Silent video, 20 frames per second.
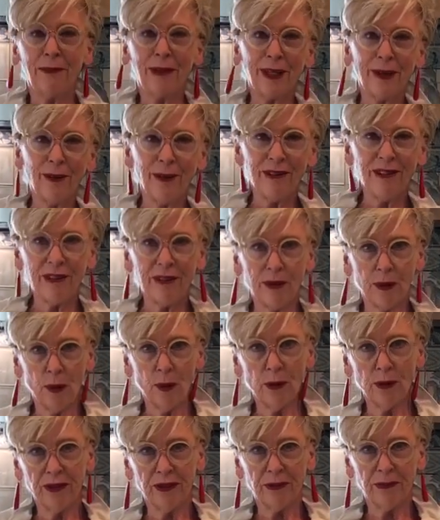because it's
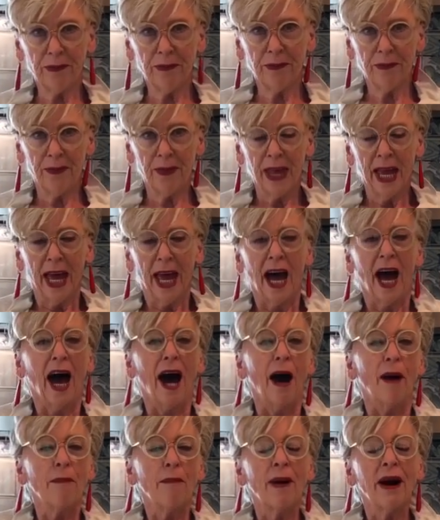autumn,
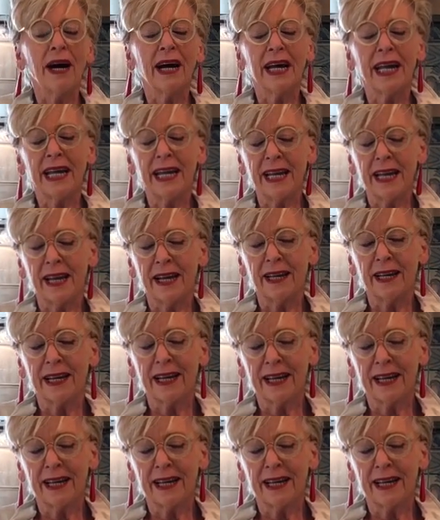my